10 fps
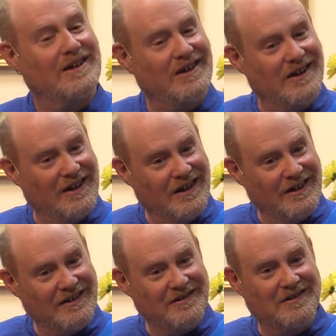
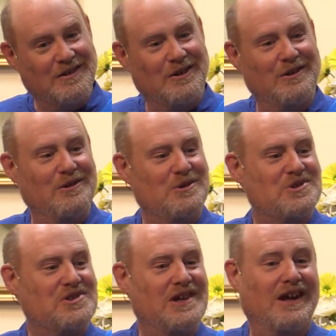King,
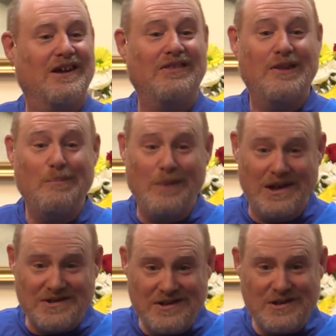understand the
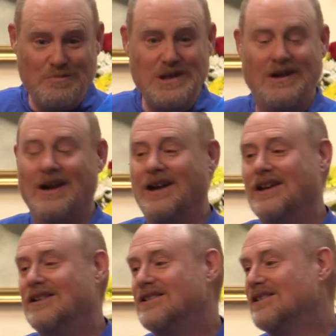message
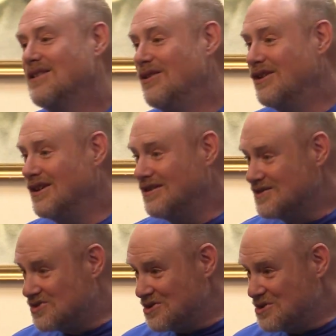behind the
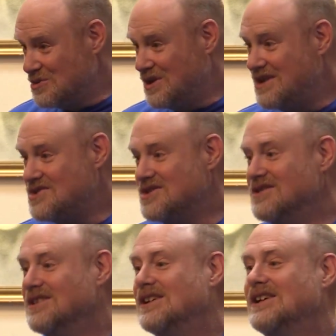
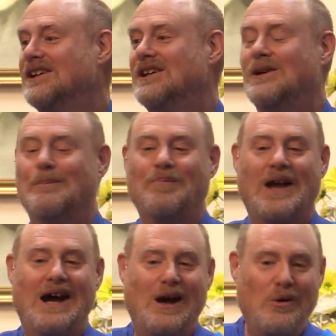situation.
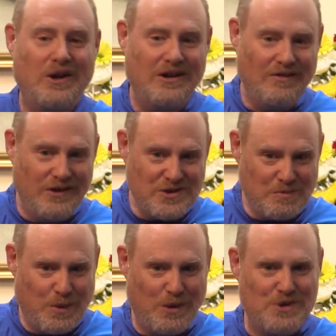How can this
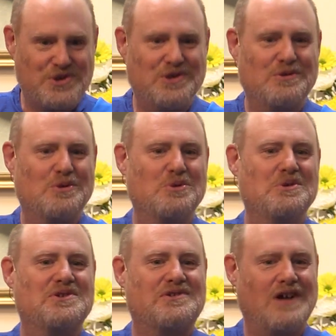person who
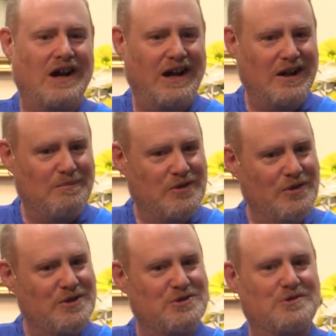is tied up to the